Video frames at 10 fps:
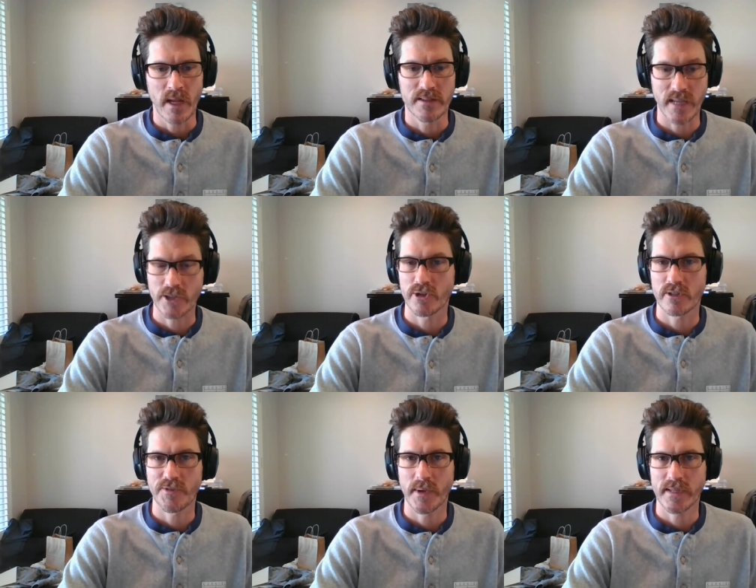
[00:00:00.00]

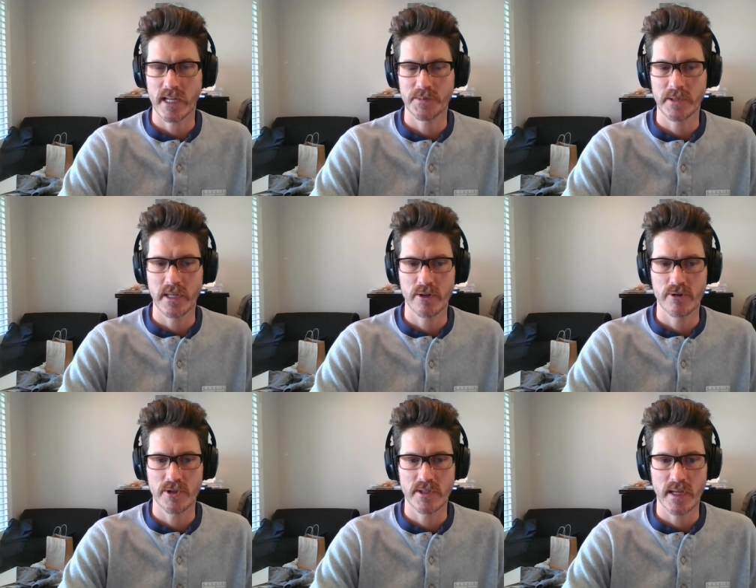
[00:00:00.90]
sections from our textbook that you
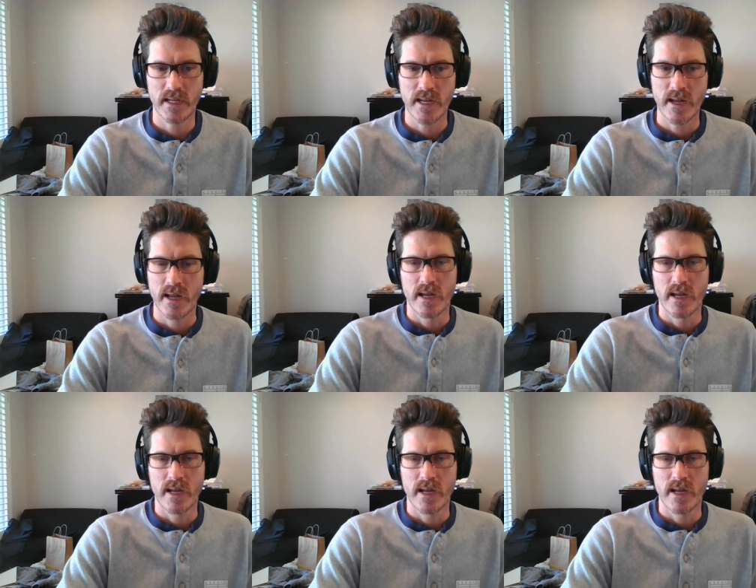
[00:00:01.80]
should study.